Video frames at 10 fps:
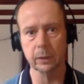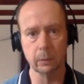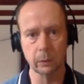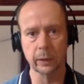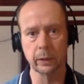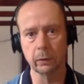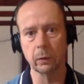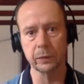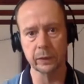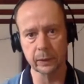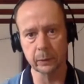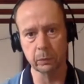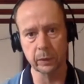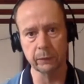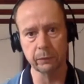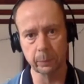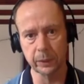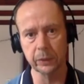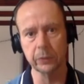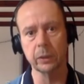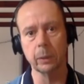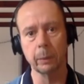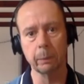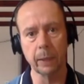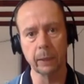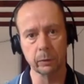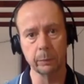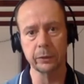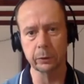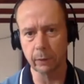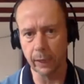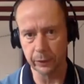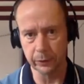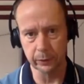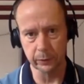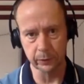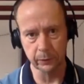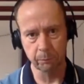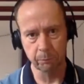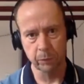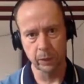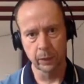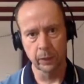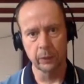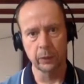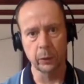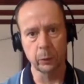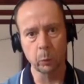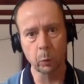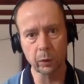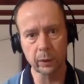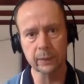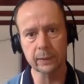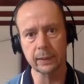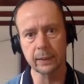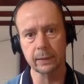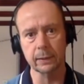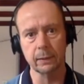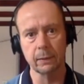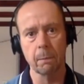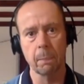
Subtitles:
and looking at obviously the information that's coming back from interactions. All of these things,